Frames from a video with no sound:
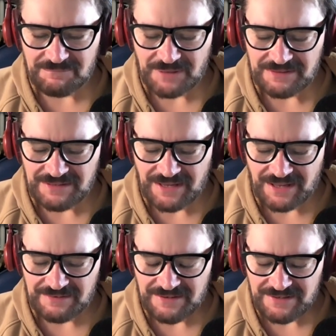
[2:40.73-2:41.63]
but
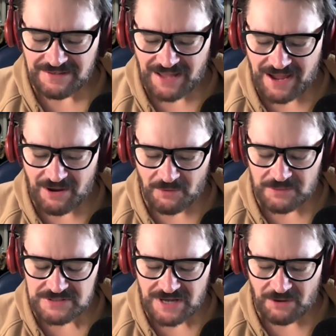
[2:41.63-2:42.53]
yeah, I
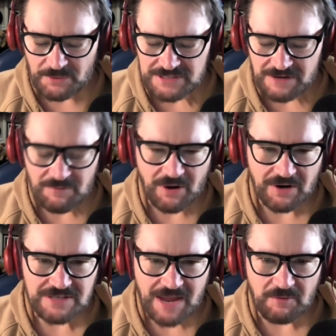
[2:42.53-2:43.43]
always give him a
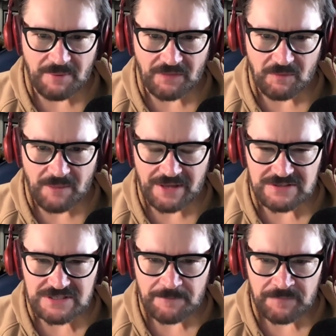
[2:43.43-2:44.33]
hard time about the
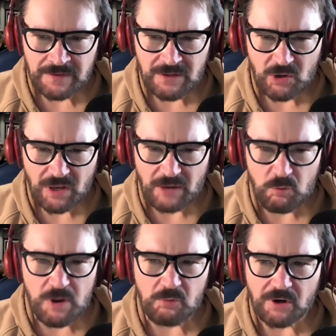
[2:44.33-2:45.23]
Mets. Like
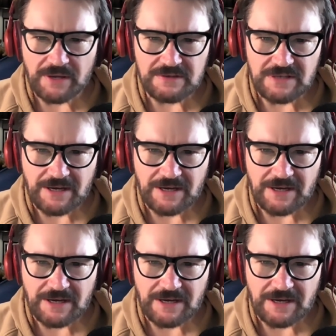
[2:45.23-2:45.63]
we were at